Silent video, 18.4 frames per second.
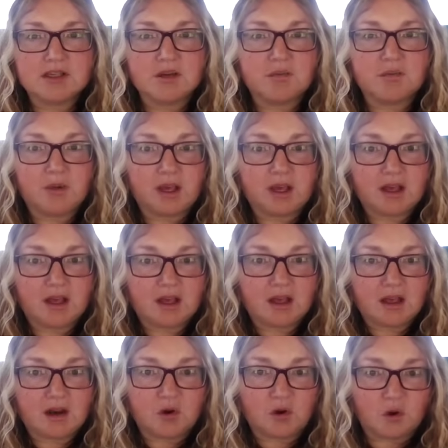This could
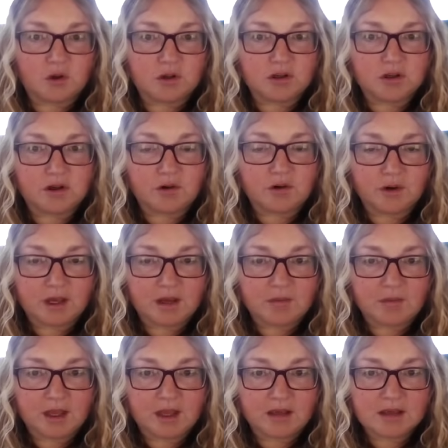be an old
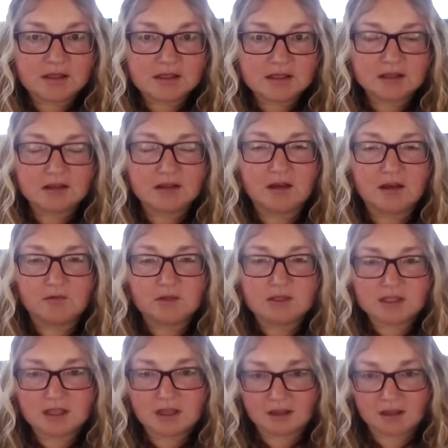agreement
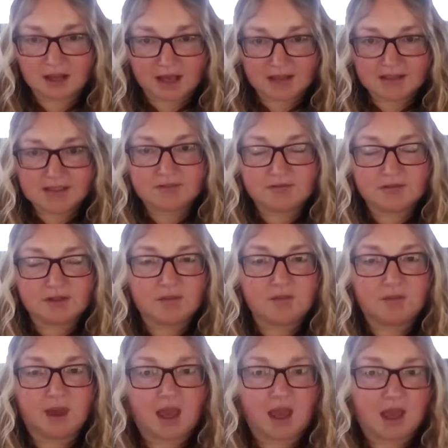that was
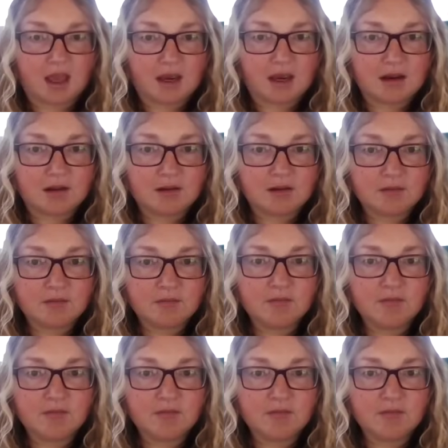collectively made